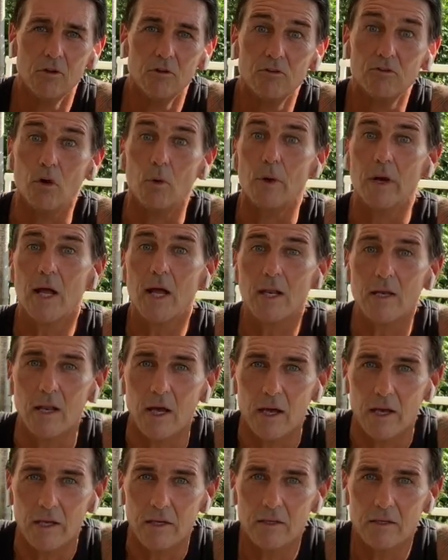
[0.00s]
So when I
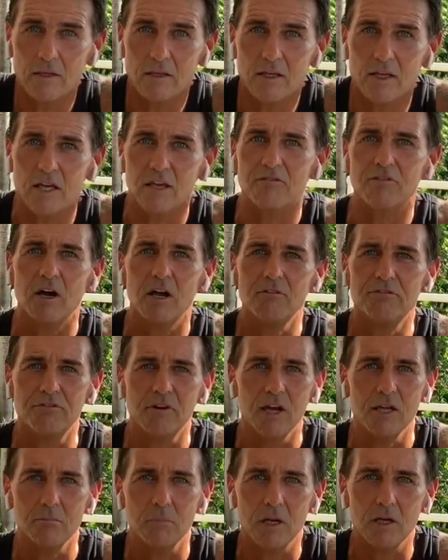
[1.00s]
die, if I
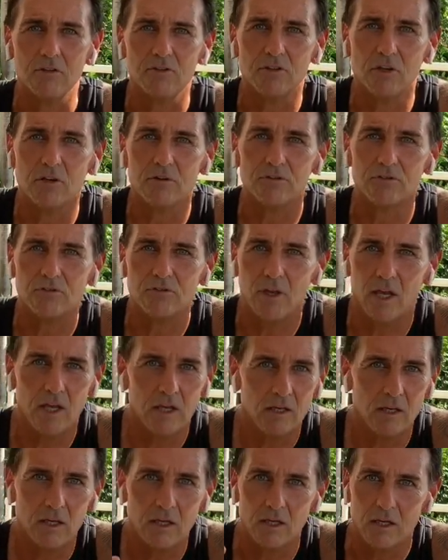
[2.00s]
find myself
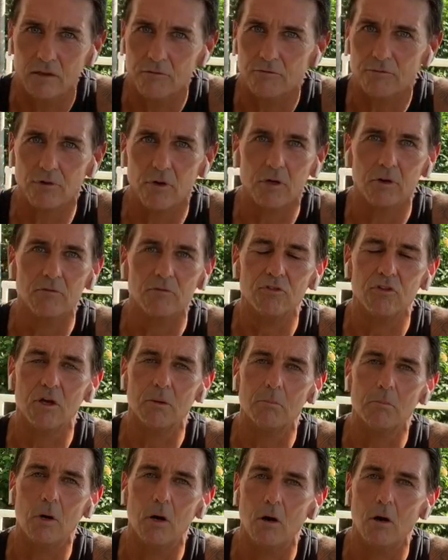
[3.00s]
standing in front of some